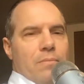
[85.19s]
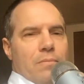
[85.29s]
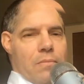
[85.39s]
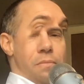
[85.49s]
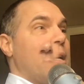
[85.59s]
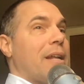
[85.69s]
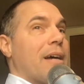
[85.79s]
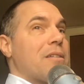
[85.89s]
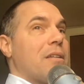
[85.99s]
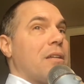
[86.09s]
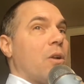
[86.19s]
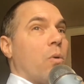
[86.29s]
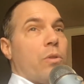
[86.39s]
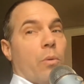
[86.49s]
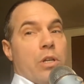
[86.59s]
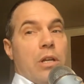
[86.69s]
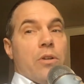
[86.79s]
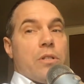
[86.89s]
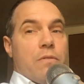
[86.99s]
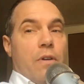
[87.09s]
For me, it actually, there were
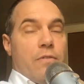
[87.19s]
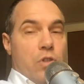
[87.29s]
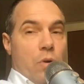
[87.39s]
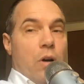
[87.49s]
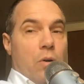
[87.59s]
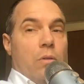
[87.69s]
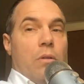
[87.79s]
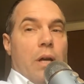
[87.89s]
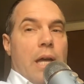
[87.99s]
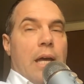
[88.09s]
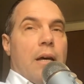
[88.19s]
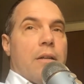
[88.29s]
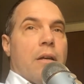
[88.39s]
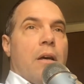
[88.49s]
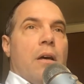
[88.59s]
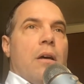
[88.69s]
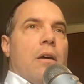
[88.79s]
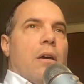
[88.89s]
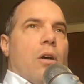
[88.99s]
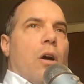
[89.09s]
years of struggle and
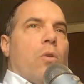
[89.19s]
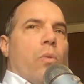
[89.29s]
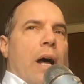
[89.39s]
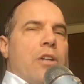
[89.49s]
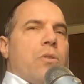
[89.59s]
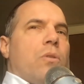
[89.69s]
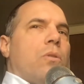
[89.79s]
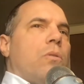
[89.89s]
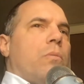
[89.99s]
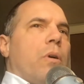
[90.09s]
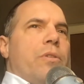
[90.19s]
a gradual